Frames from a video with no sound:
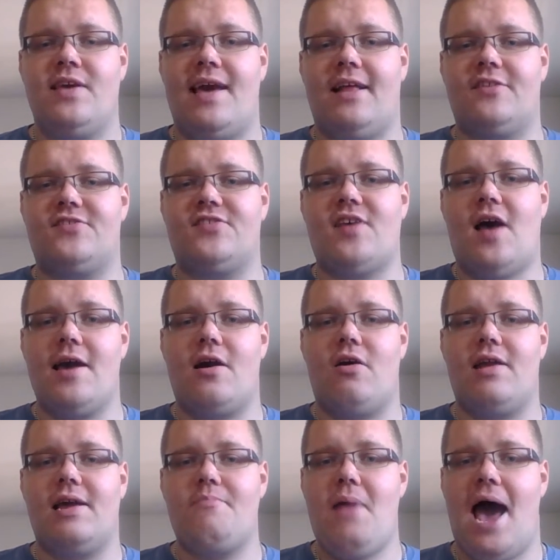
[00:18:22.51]
and
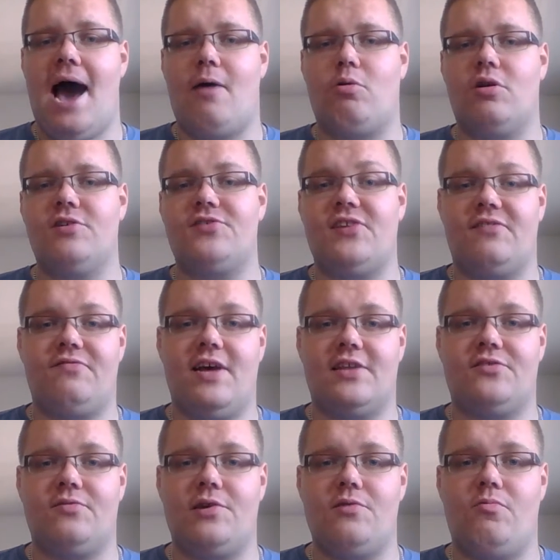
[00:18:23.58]
psionic powers if
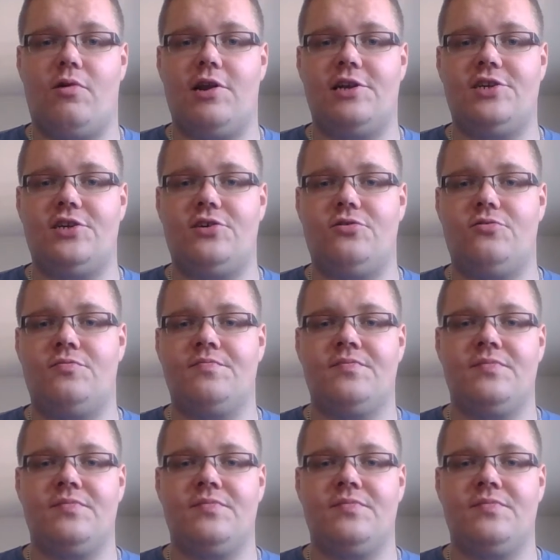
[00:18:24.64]
that's what you want to do,